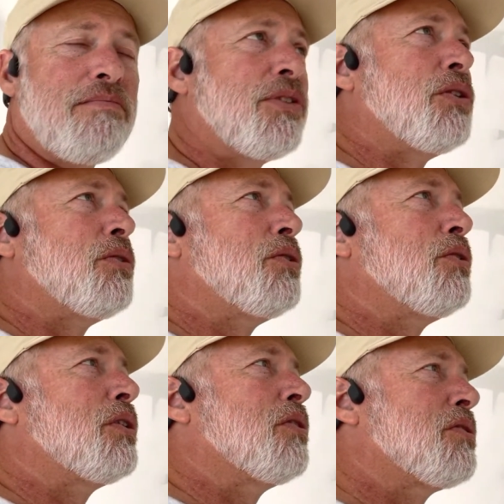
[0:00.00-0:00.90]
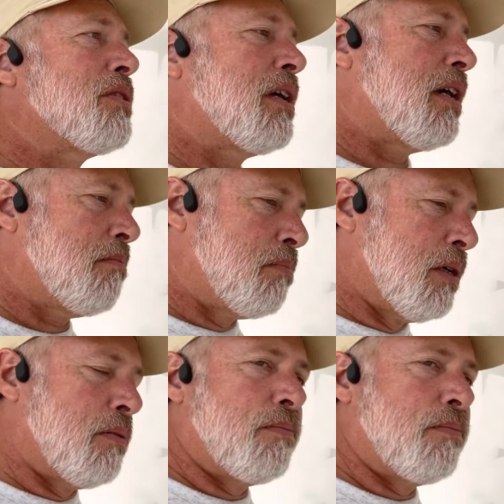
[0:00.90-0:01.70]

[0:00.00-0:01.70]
Do 2 coats of that, boom,